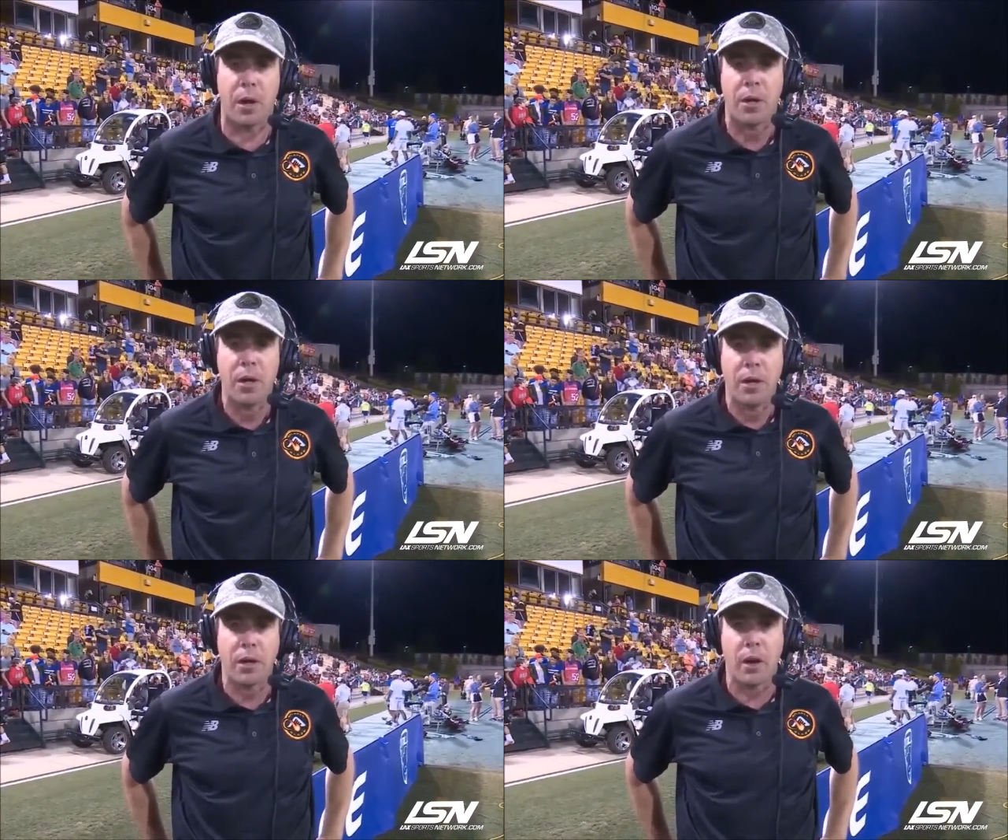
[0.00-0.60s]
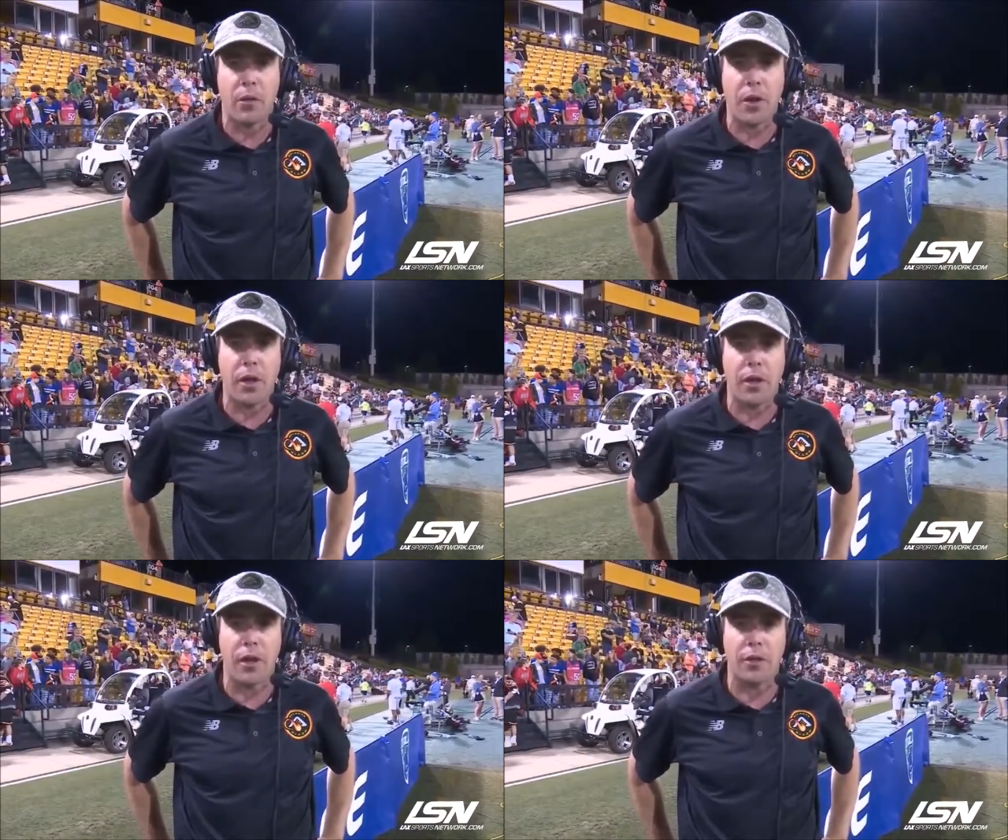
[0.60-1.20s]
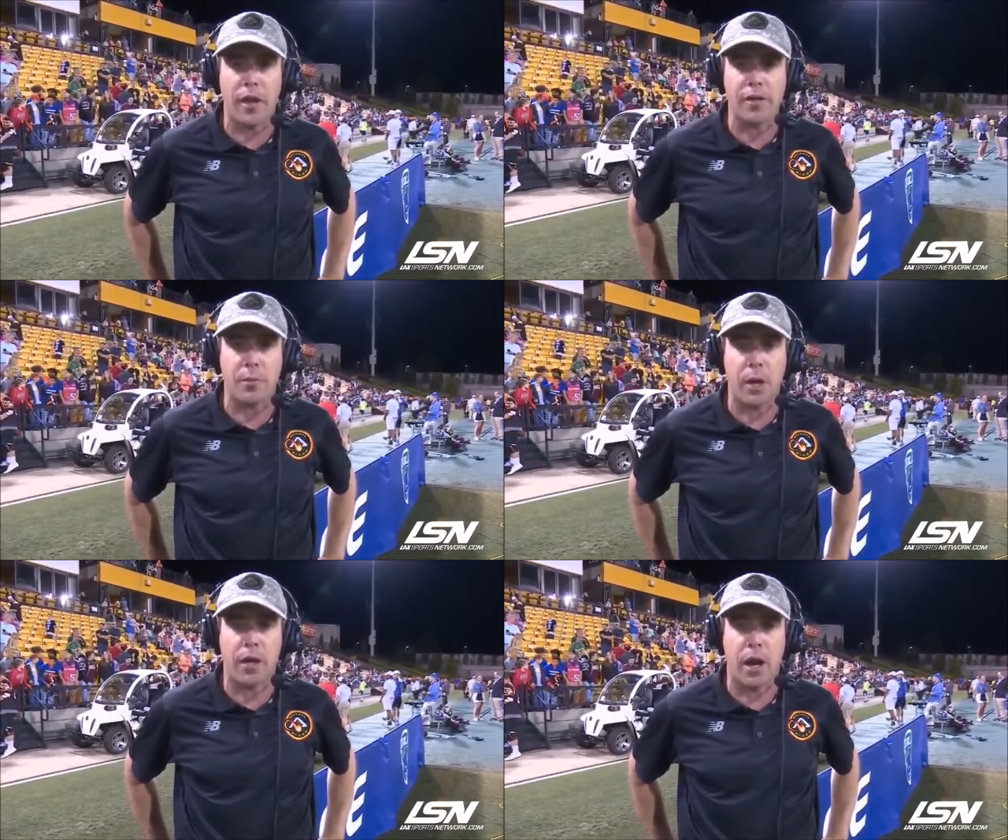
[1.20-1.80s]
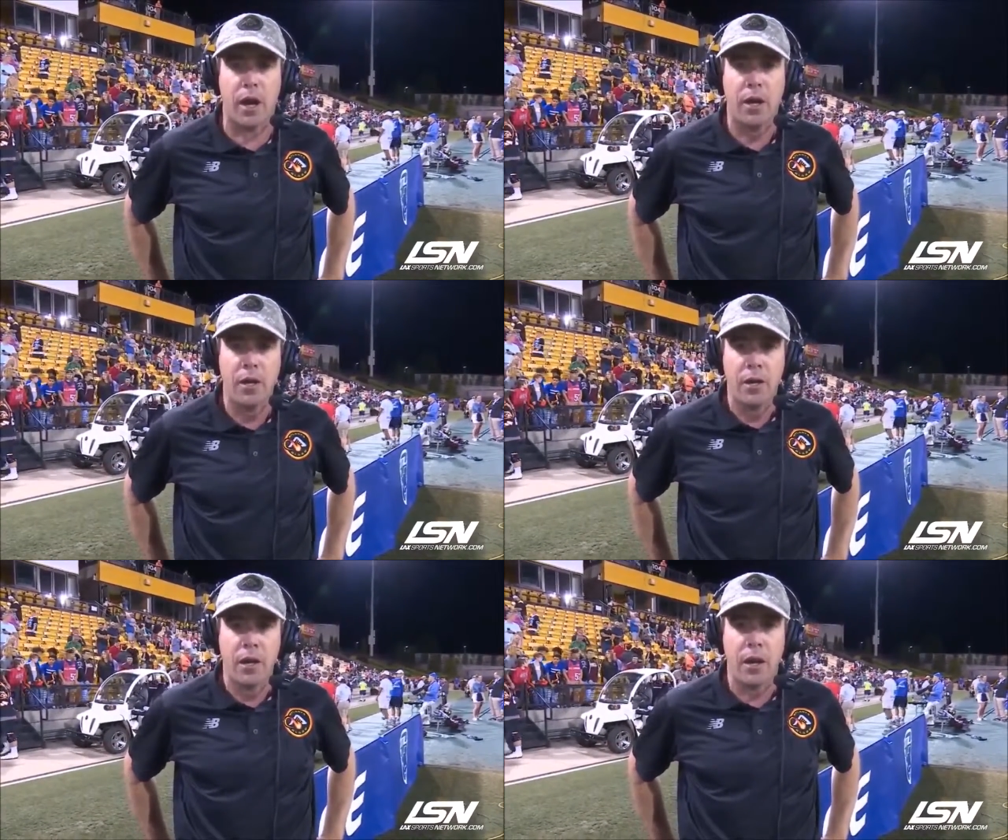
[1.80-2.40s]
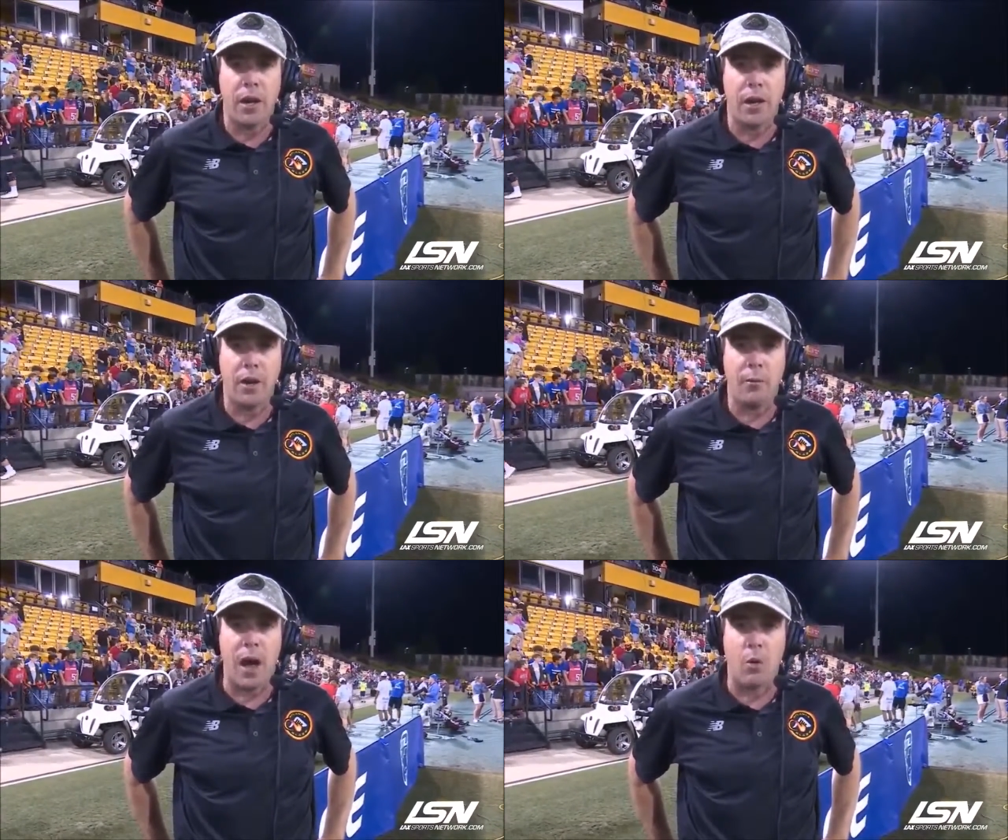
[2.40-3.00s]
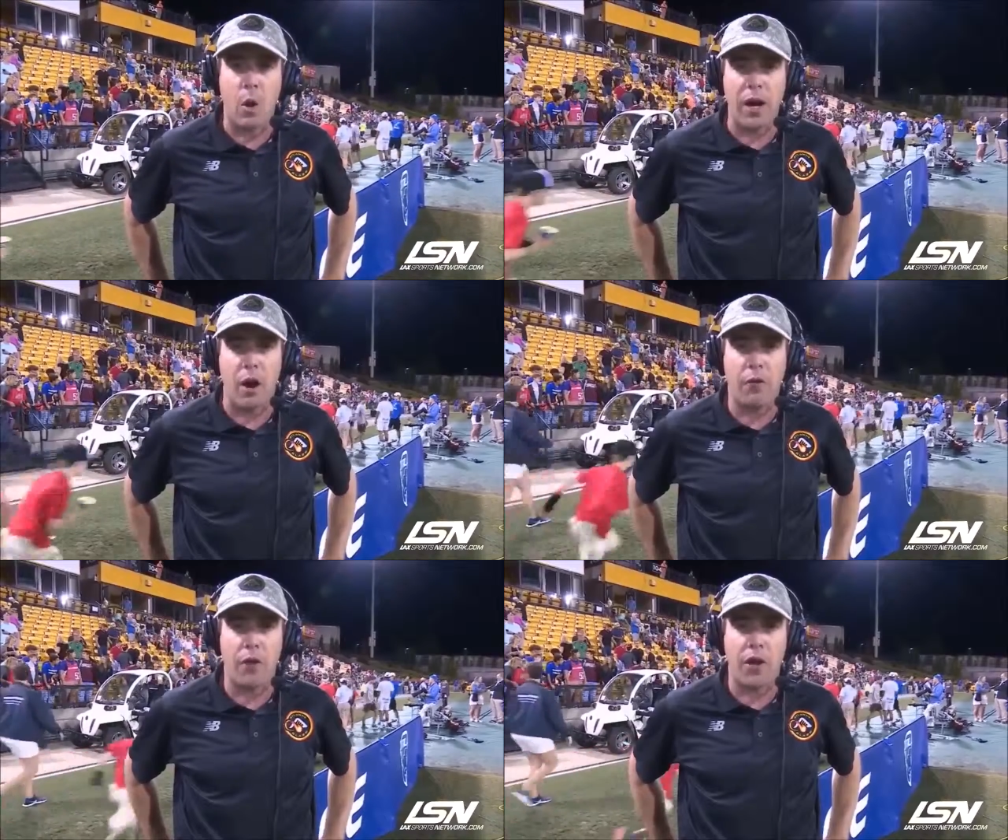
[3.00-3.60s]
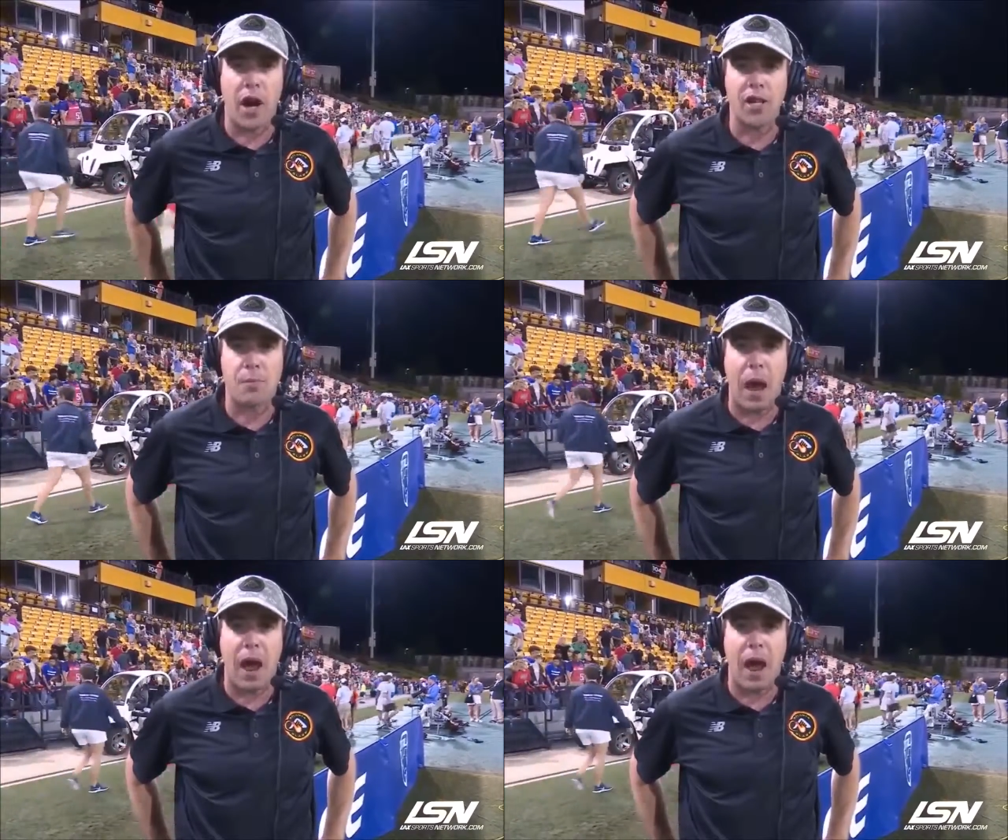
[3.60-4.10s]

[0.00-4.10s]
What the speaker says: But, you know, I think it takes a big amount of weight off of our guys'